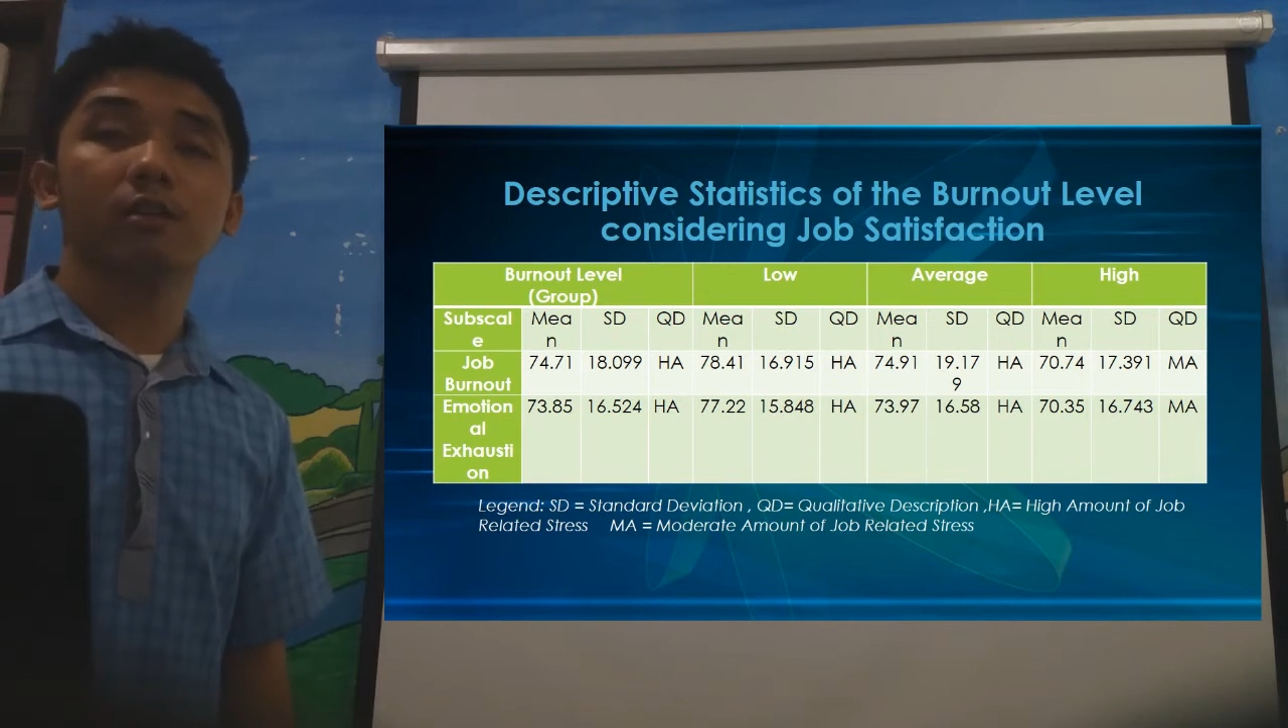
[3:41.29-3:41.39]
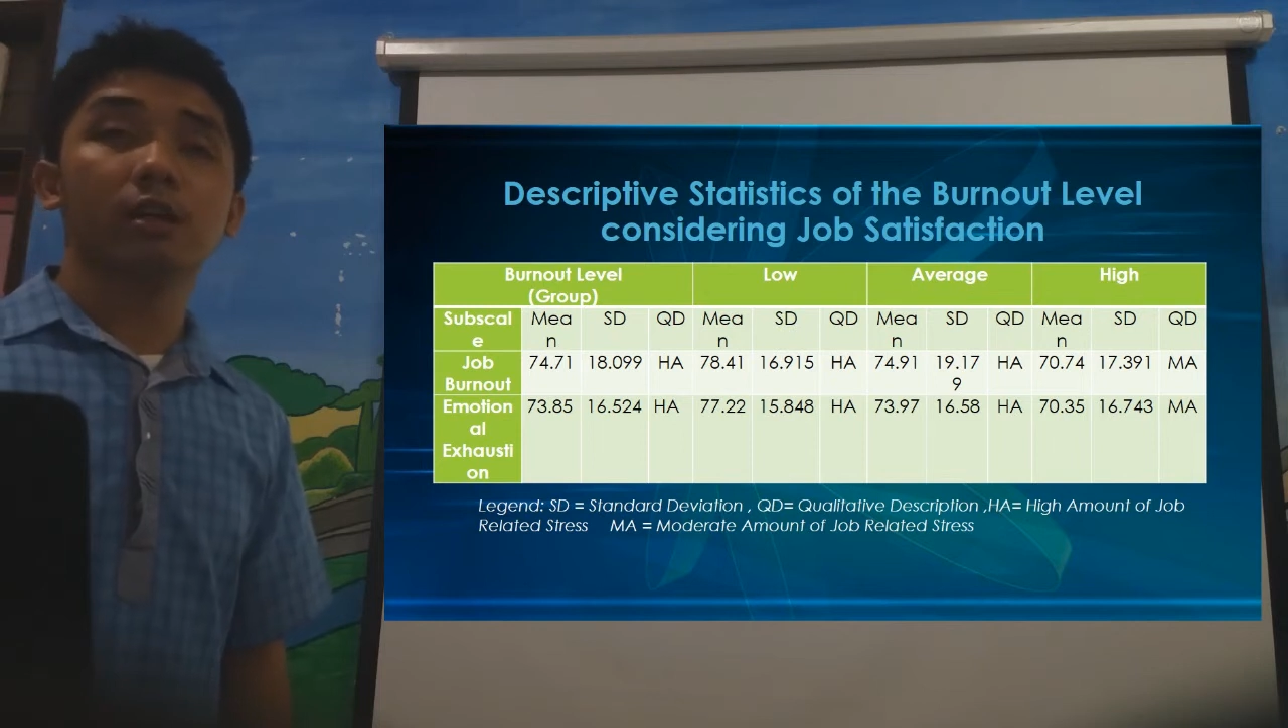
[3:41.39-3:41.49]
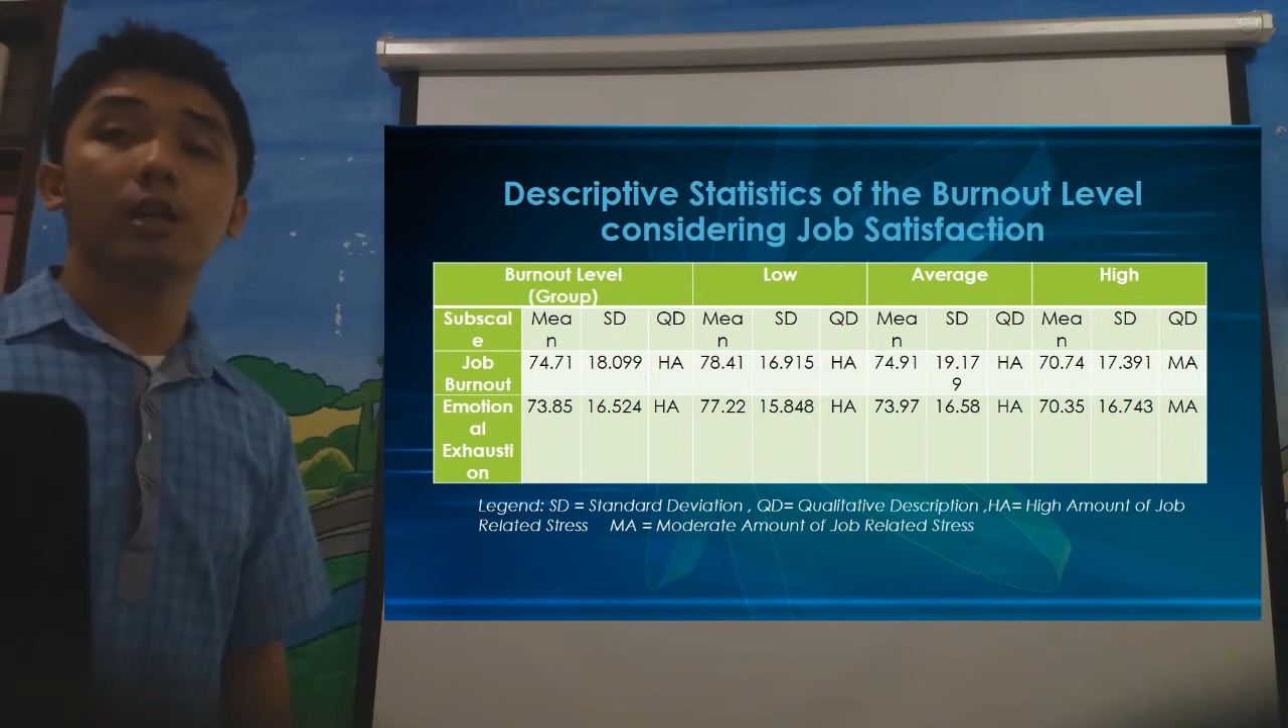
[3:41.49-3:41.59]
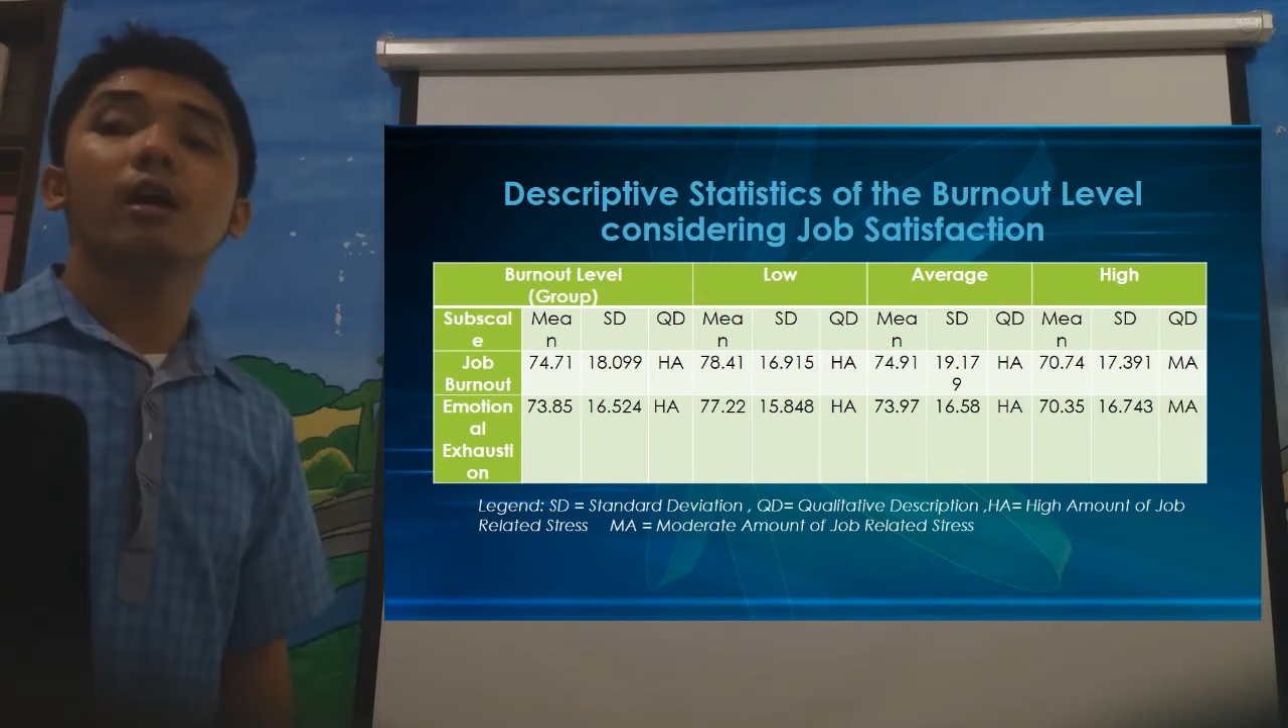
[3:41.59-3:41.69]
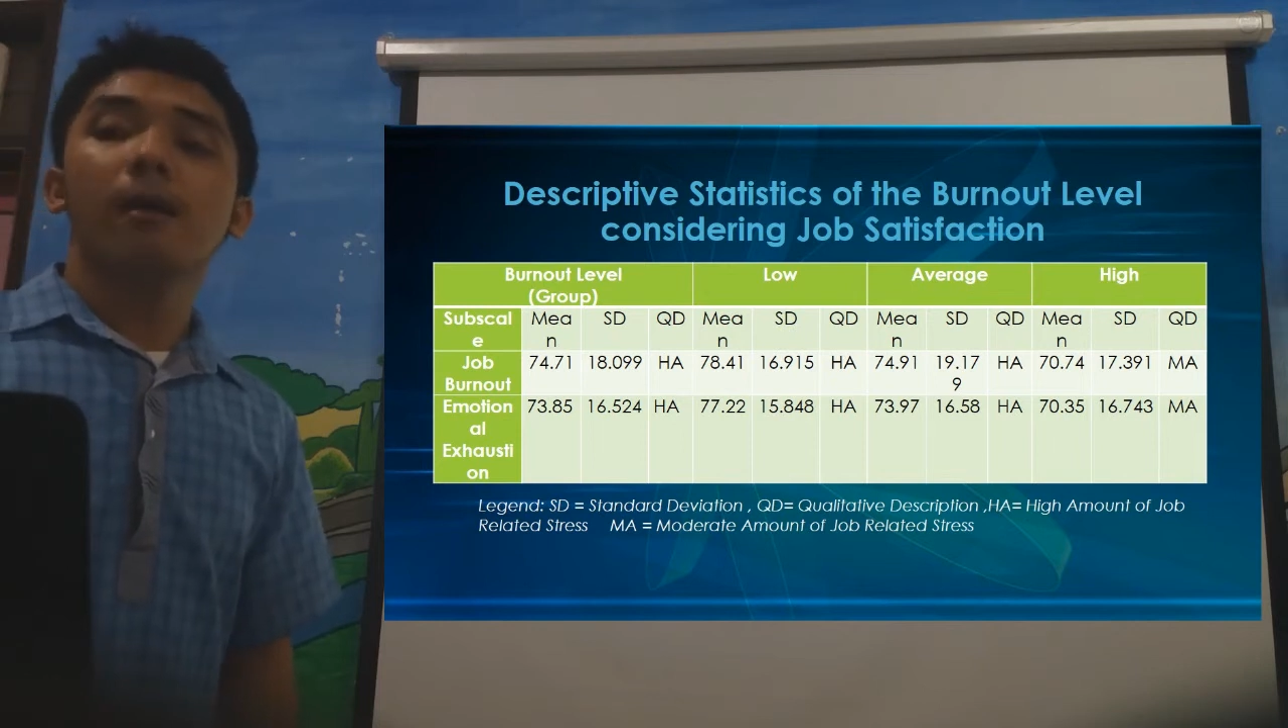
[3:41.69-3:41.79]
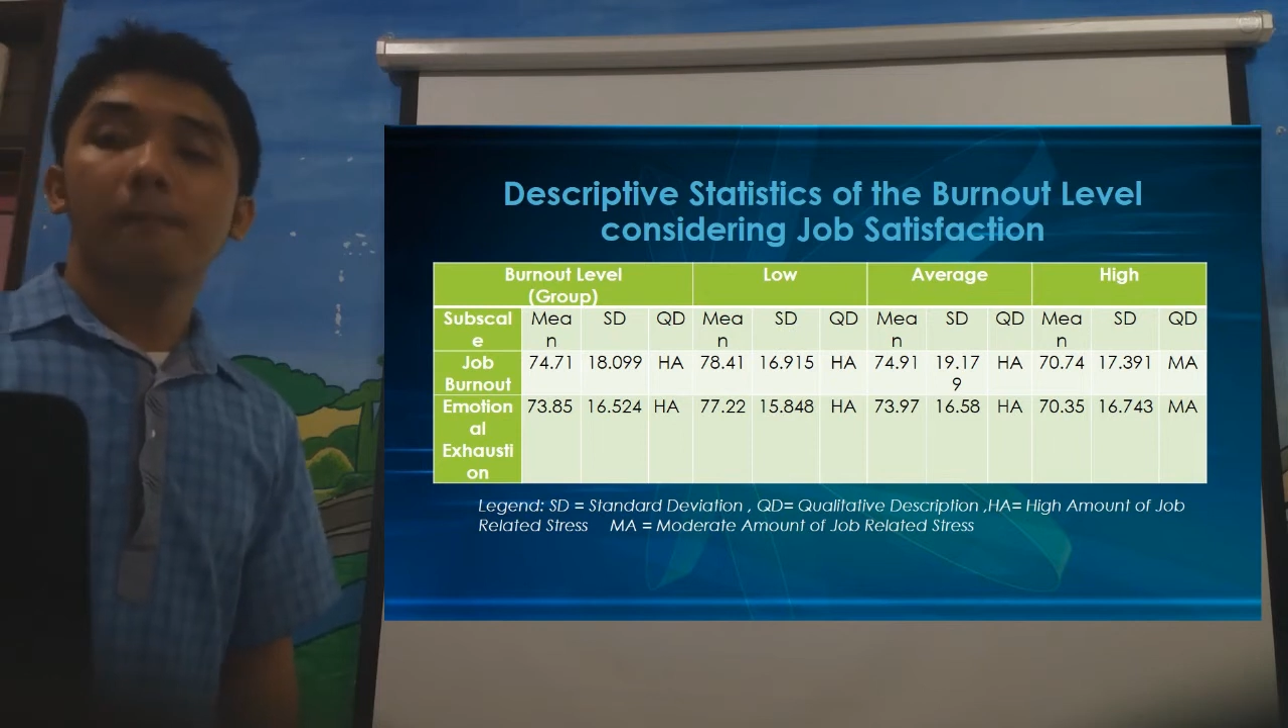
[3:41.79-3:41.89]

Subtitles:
under